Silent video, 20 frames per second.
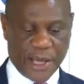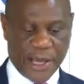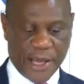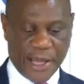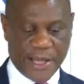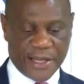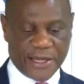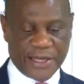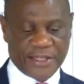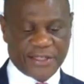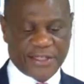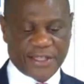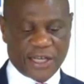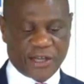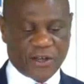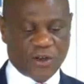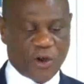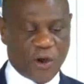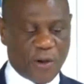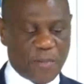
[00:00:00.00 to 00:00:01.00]
It is a
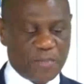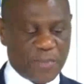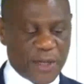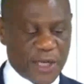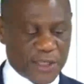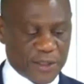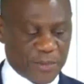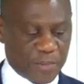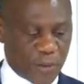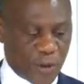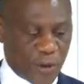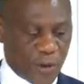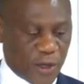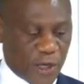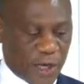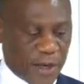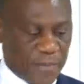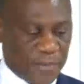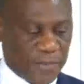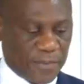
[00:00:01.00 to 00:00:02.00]
complex
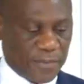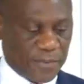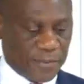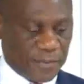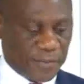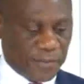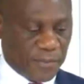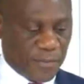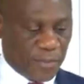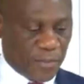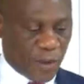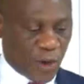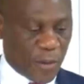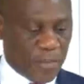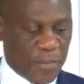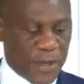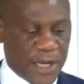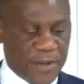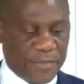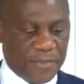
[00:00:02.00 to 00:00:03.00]
problem
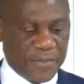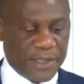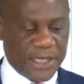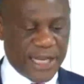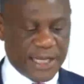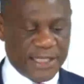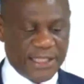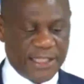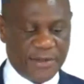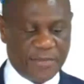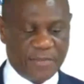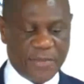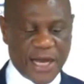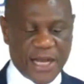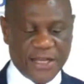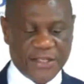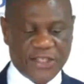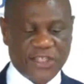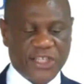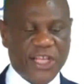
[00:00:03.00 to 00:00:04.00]
that
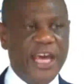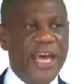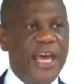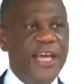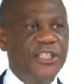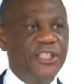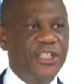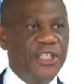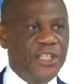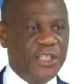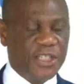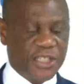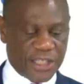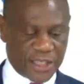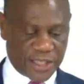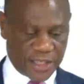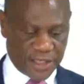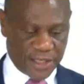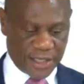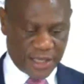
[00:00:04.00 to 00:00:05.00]
demands urgent
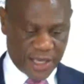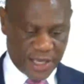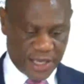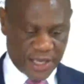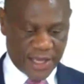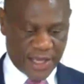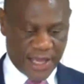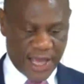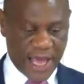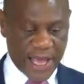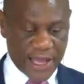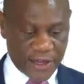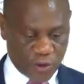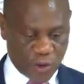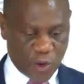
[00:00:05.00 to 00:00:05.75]
and